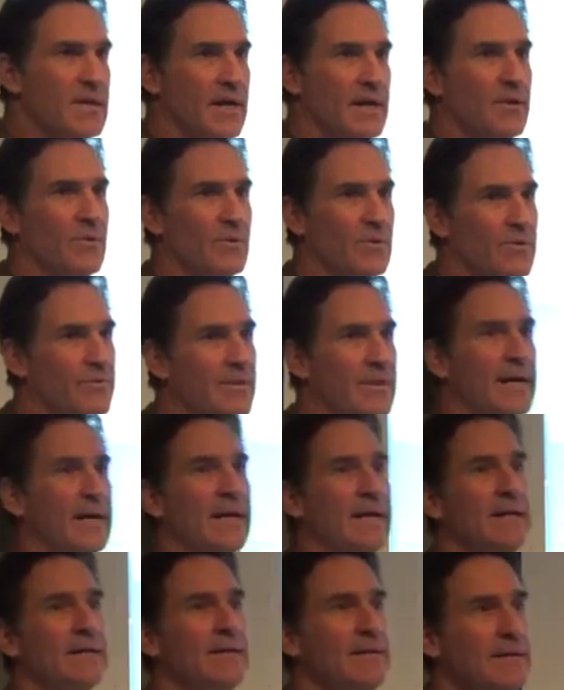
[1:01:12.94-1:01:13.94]
not going over
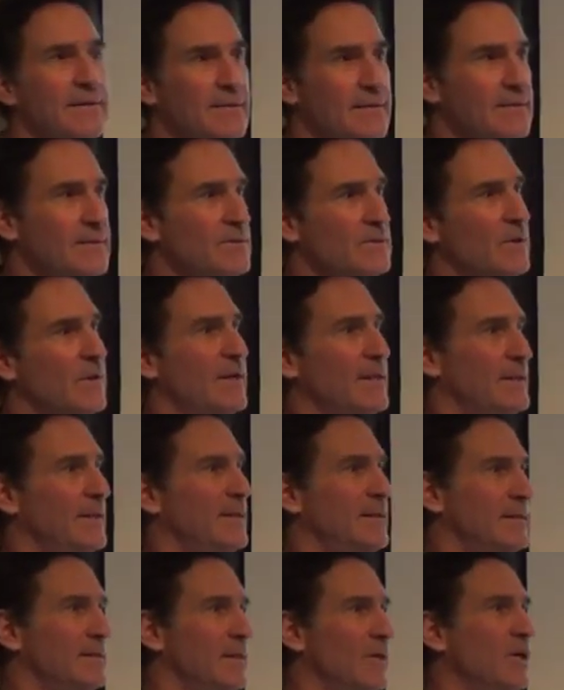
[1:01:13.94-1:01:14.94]
that. So I,
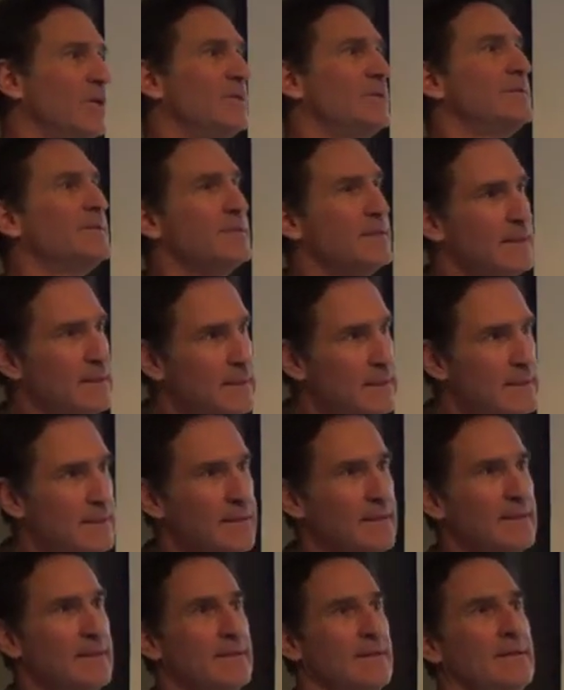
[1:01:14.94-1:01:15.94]
I learned to
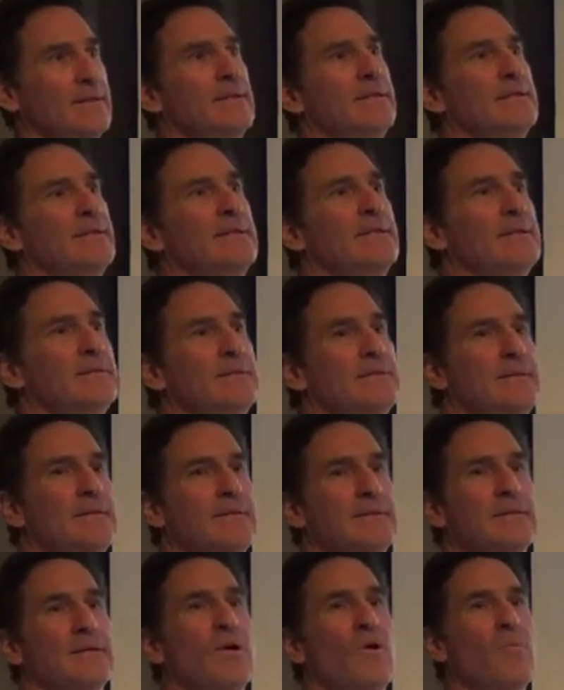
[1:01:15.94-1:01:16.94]

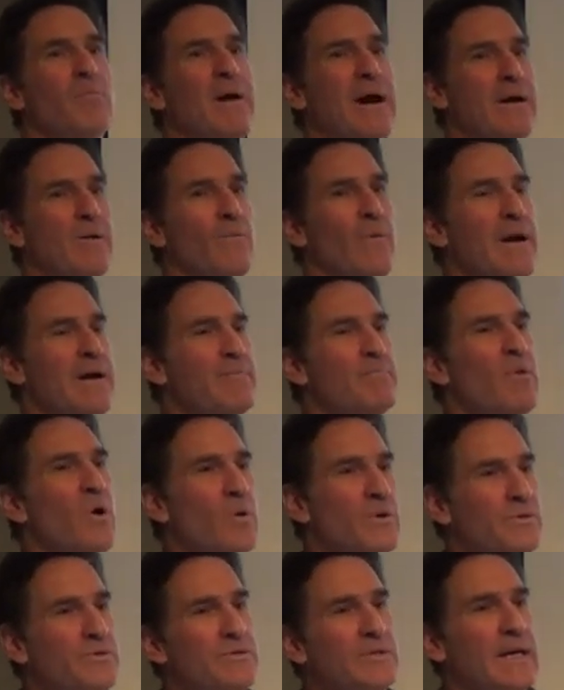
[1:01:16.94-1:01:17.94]
go by way of
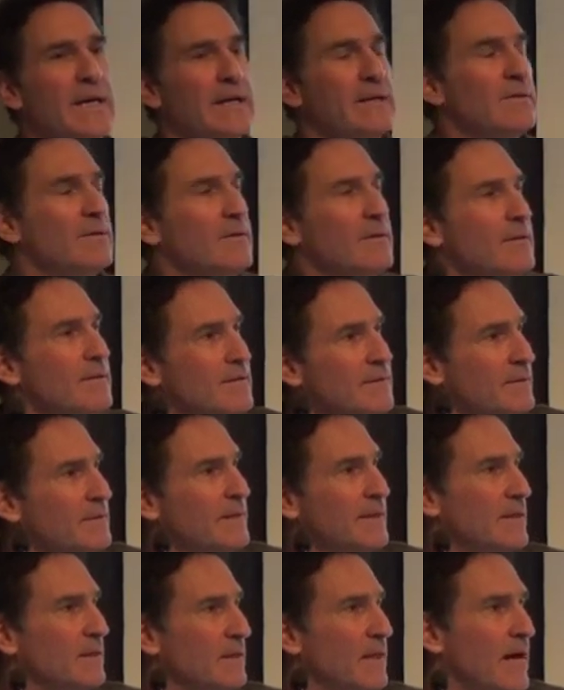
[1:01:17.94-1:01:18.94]
motorcycle
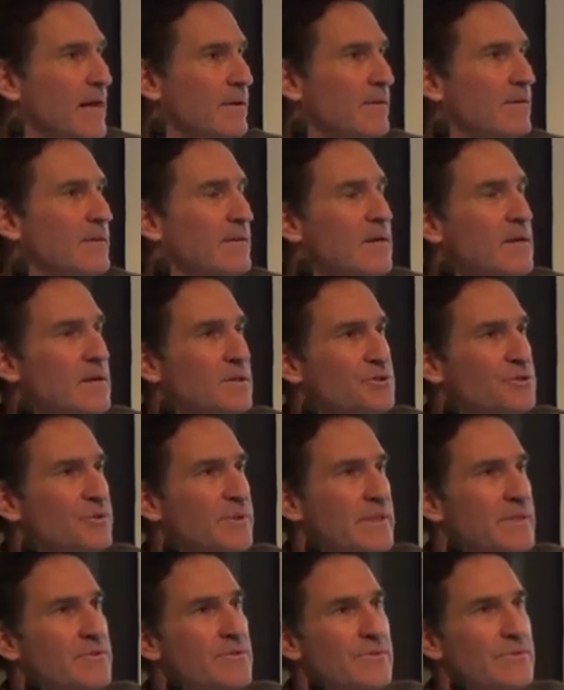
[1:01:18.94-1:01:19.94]
in a lot of
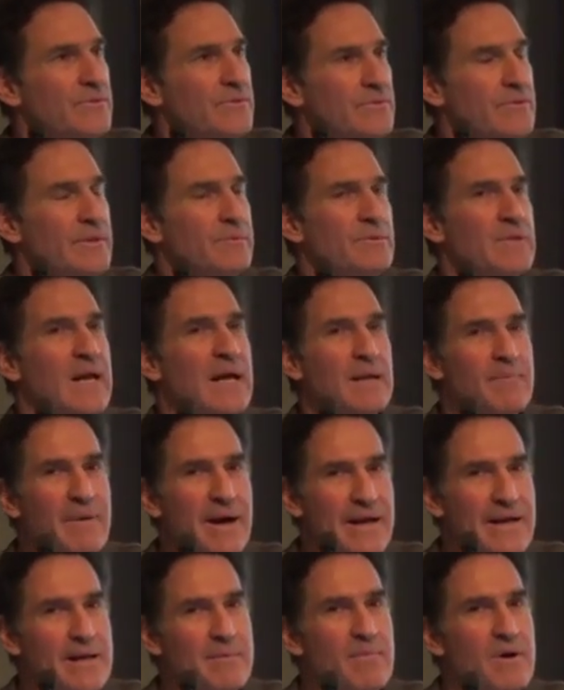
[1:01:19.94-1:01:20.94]
countries. So it was kind of
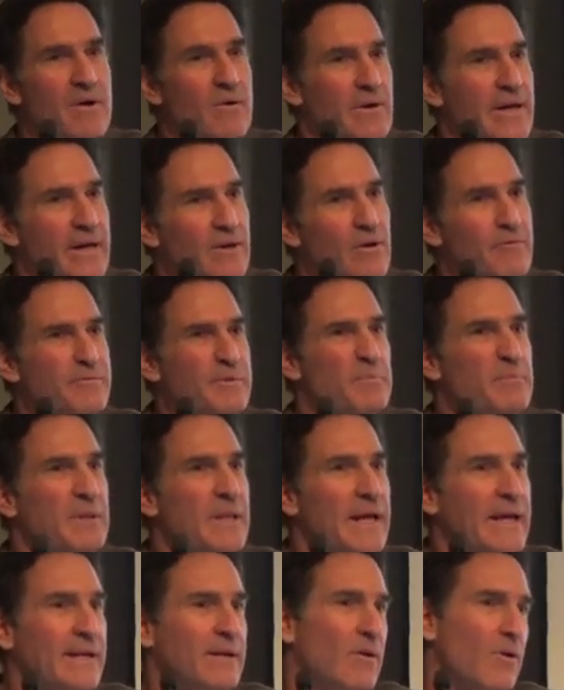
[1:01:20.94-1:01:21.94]
my MO, get off the
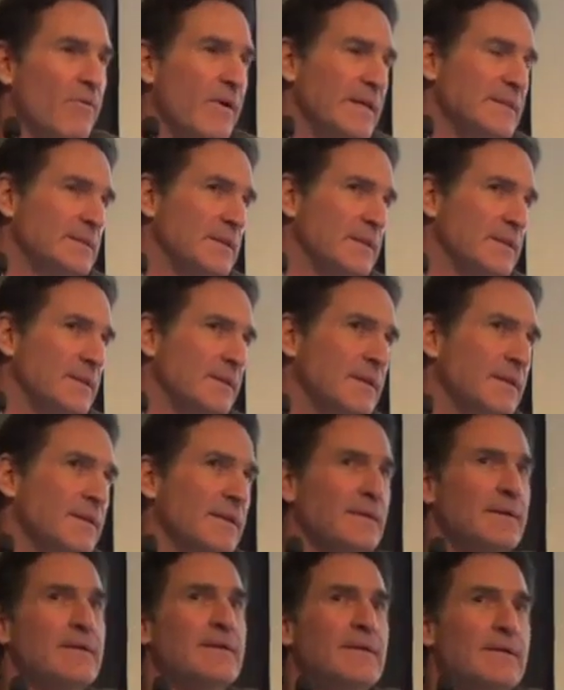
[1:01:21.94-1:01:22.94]
plane, go right to the
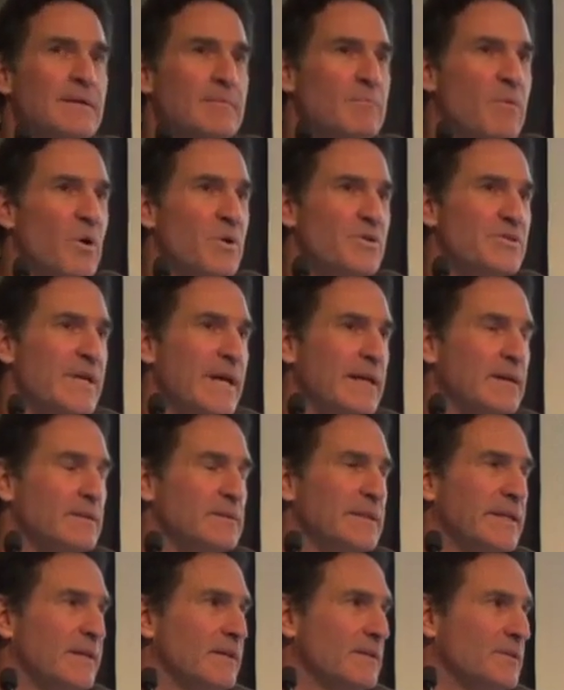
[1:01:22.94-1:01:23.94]
motorcycle
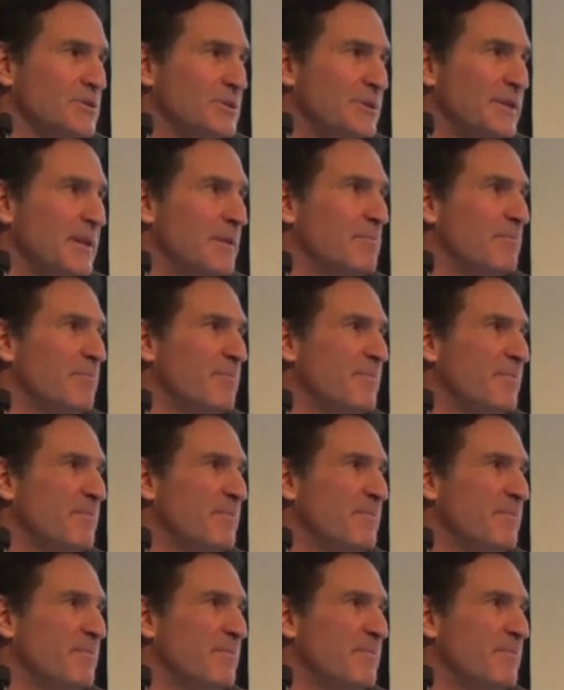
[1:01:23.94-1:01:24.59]
dealership.